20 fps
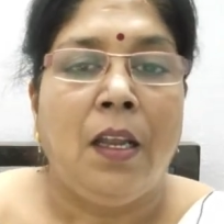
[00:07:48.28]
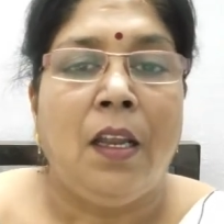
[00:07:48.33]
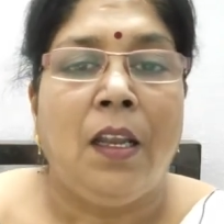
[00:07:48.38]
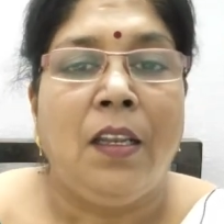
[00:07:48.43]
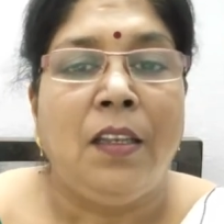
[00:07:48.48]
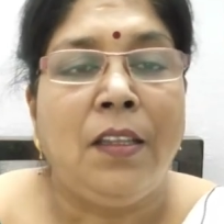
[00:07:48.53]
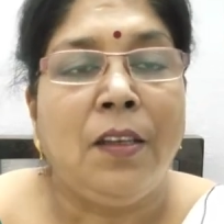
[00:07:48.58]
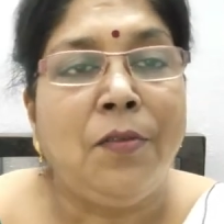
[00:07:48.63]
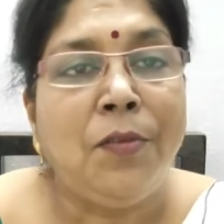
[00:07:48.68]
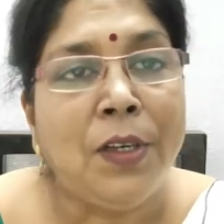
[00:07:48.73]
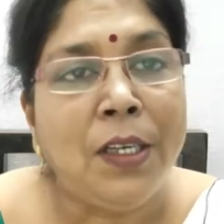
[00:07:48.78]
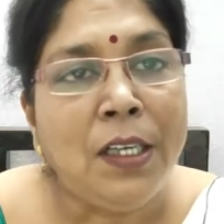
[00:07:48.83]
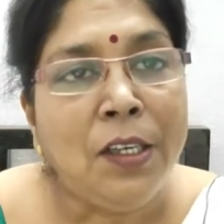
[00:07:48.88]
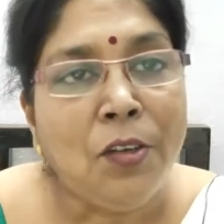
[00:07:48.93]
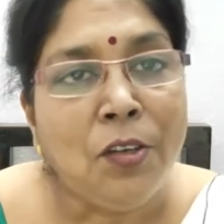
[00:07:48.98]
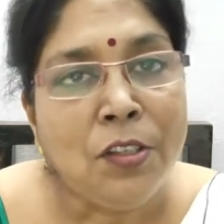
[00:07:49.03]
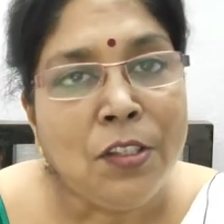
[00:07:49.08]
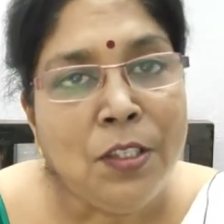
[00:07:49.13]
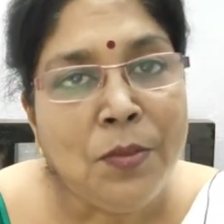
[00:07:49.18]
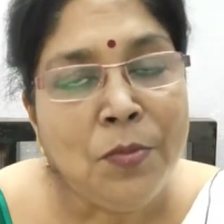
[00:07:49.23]
The word
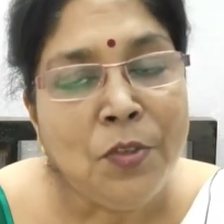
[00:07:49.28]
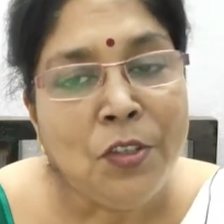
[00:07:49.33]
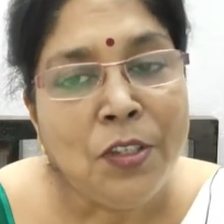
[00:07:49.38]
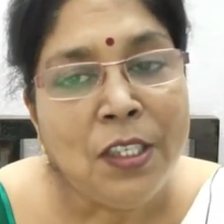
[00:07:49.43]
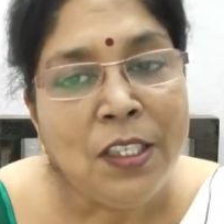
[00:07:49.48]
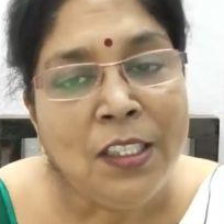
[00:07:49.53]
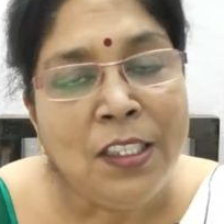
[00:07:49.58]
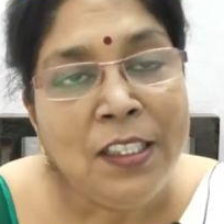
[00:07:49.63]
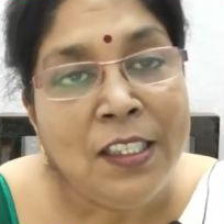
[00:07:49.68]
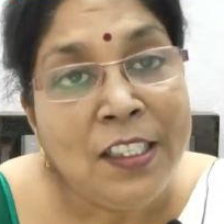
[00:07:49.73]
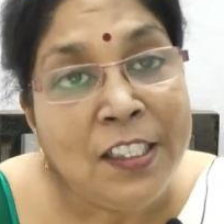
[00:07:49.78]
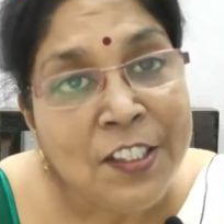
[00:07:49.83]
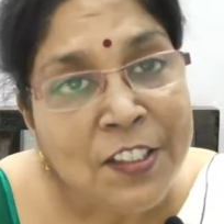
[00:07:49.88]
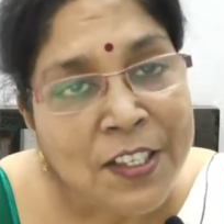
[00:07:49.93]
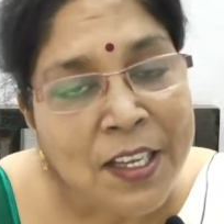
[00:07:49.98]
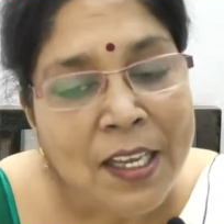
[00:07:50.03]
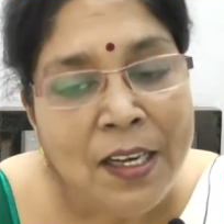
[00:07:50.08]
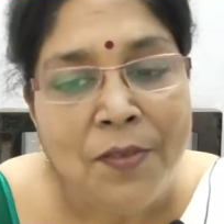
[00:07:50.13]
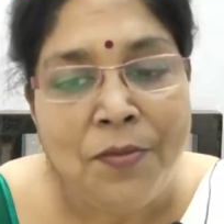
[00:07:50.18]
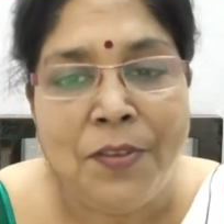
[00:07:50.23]
oxymoron in
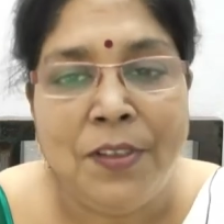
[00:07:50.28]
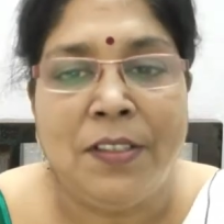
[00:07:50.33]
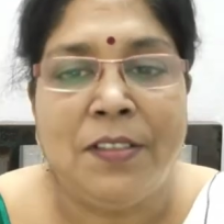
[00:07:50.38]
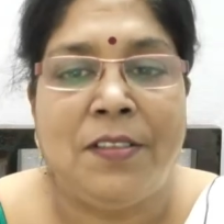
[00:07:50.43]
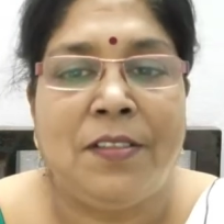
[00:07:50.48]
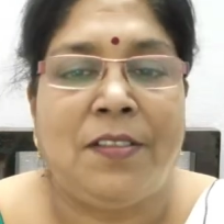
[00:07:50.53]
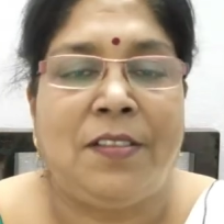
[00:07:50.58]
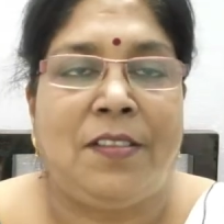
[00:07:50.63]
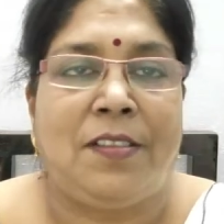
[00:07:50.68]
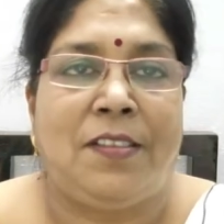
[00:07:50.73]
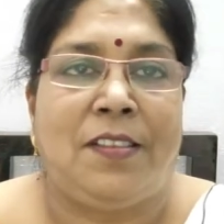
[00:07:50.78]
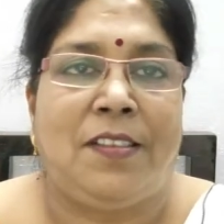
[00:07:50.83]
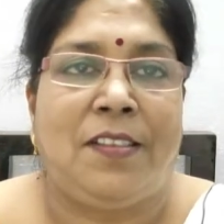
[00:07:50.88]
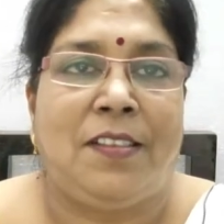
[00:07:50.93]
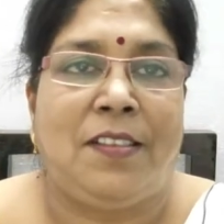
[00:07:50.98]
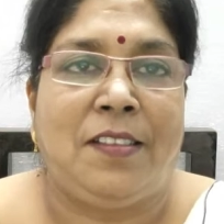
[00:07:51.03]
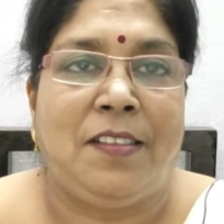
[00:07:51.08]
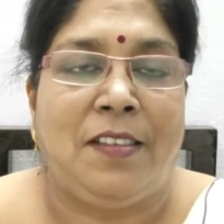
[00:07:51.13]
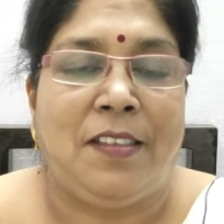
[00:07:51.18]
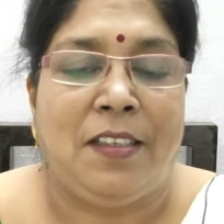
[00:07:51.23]
itself is
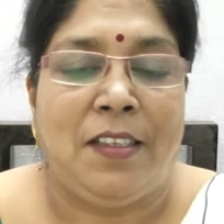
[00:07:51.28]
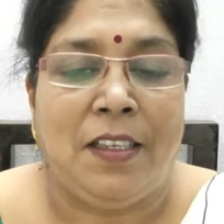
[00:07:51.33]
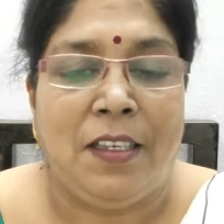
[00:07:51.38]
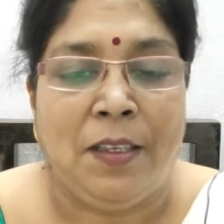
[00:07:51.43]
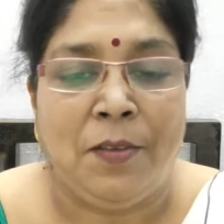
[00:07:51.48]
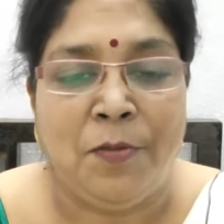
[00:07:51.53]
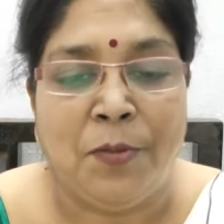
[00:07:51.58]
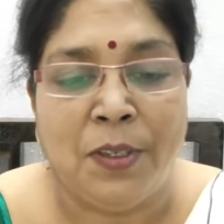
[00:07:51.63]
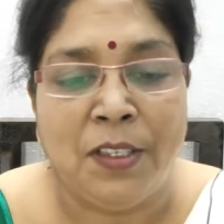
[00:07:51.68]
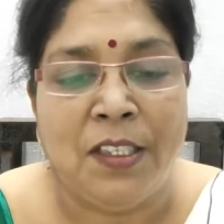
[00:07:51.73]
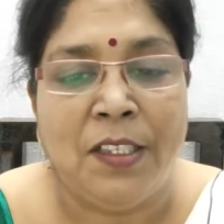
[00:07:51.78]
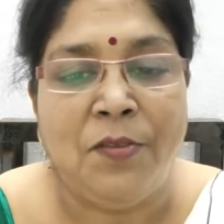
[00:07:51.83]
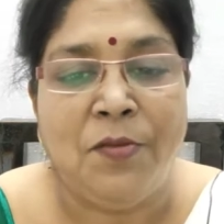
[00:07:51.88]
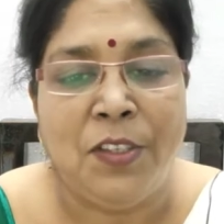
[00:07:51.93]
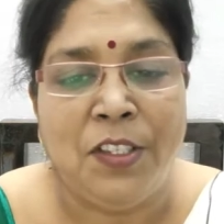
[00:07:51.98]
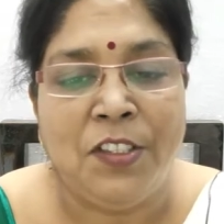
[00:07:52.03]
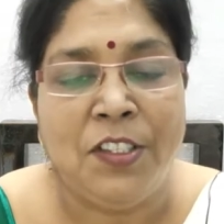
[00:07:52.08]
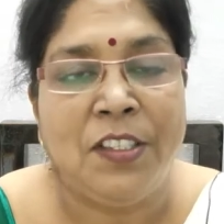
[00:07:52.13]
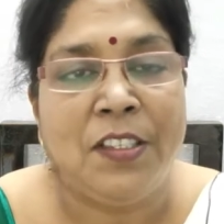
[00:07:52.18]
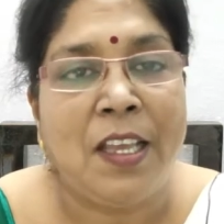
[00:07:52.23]
a word
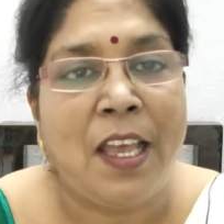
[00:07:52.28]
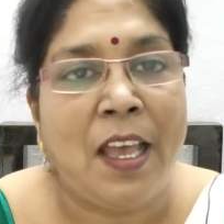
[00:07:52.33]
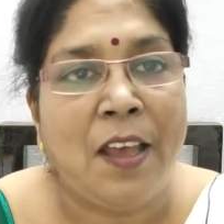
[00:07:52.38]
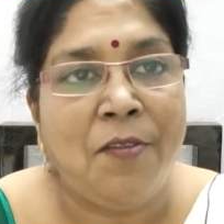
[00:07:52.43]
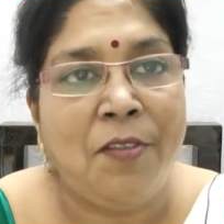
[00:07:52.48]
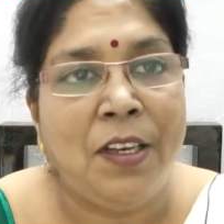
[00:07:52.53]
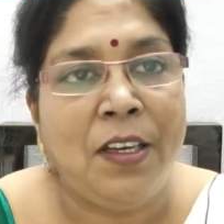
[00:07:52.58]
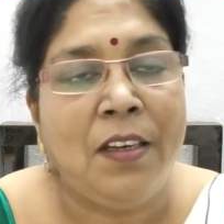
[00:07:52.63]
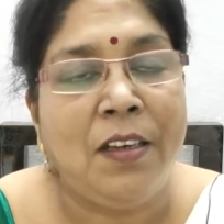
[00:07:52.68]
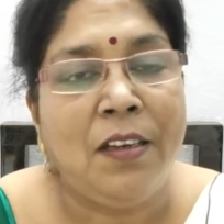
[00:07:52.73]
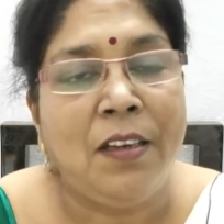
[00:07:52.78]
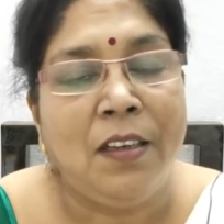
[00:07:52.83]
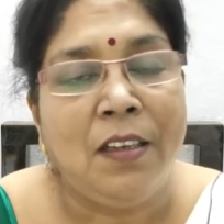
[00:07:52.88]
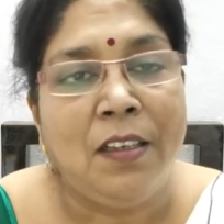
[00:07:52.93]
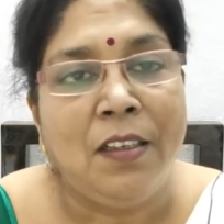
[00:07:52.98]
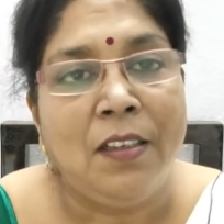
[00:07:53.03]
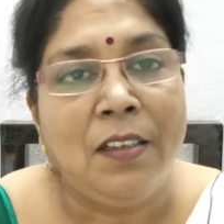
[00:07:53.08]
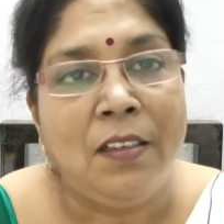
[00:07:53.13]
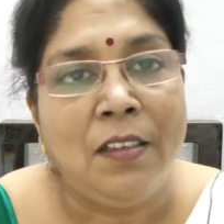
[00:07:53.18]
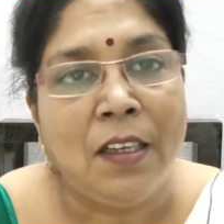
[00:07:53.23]
which is having
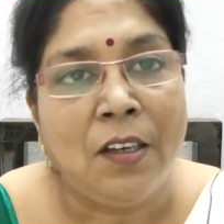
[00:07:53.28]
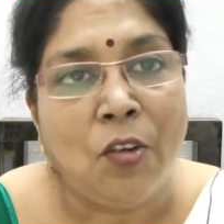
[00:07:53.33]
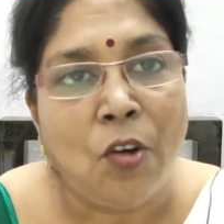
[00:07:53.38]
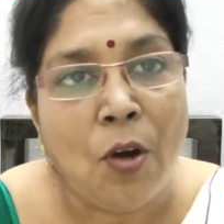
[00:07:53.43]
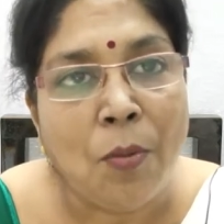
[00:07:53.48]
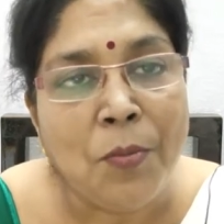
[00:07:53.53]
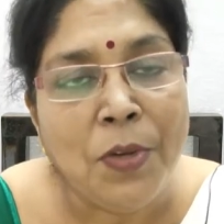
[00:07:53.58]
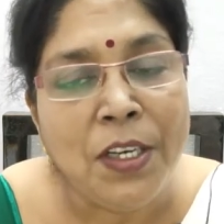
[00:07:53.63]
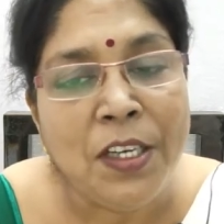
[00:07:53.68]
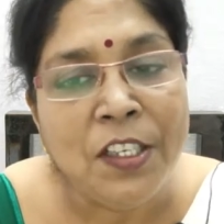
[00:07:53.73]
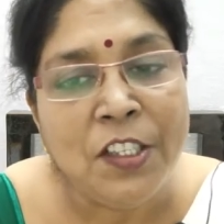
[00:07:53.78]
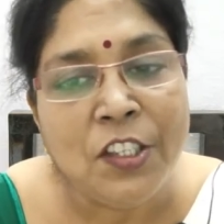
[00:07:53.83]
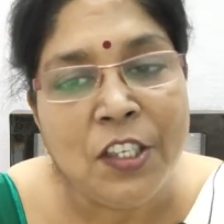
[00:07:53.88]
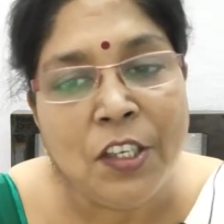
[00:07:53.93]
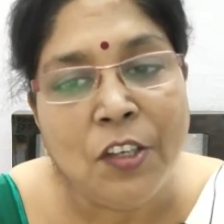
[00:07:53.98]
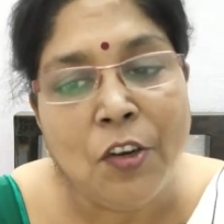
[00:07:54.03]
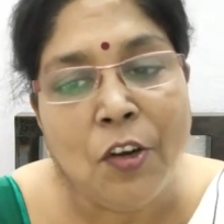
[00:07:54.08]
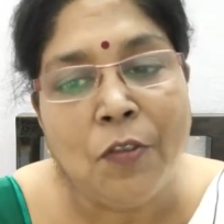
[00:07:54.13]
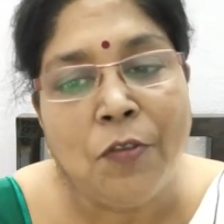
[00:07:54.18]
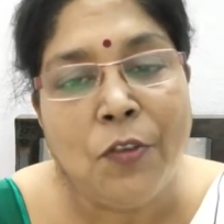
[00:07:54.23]
the
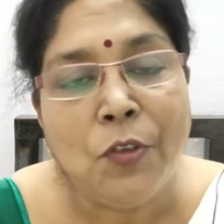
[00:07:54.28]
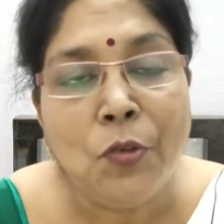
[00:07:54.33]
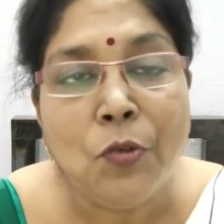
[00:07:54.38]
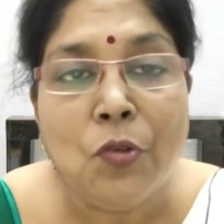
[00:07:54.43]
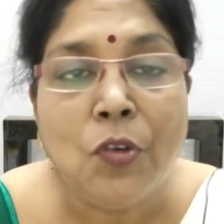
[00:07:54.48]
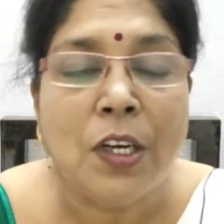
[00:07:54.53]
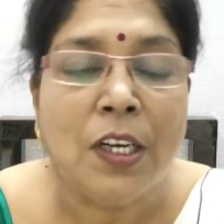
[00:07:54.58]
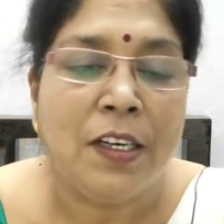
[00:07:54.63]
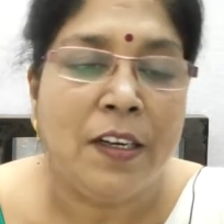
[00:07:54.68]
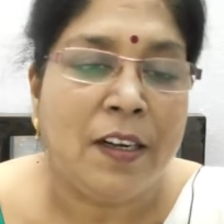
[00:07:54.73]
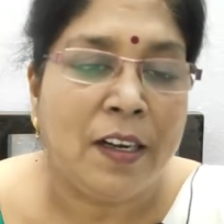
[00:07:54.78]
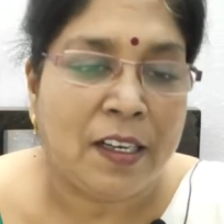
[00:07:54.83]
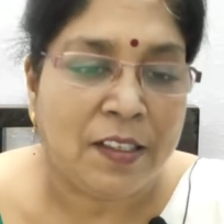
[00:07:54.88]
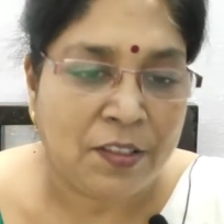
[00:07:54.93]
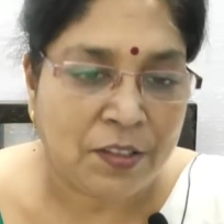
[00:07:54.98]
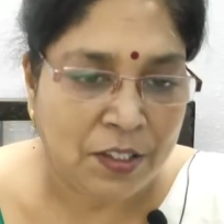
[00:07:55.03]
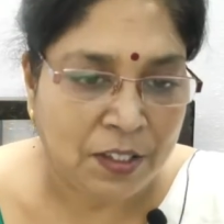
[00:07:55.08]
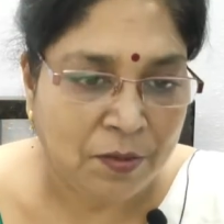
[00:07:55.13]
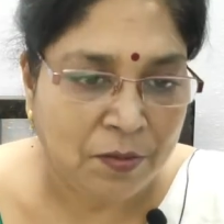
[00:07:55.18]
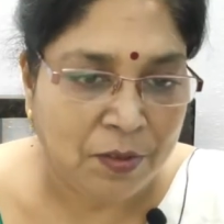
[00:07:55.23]
combination of two
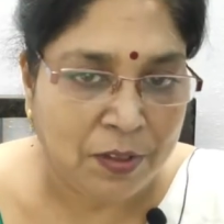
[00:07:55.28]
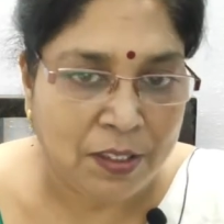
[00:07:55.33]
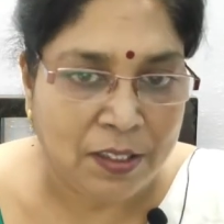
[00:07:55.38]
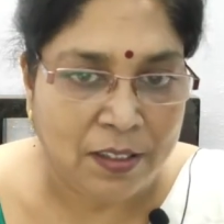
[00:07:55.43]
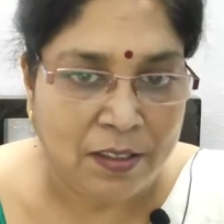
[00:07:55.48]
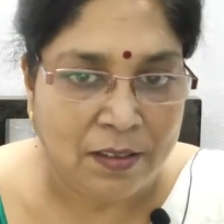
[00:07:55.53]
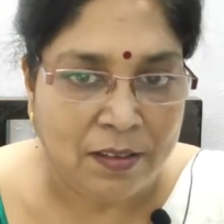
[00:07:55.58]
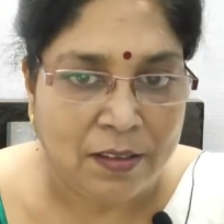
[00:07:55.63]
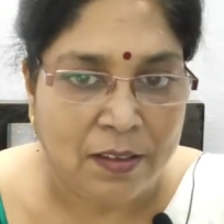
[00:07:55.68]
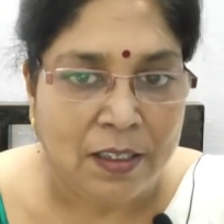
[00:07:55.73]
contrasting words.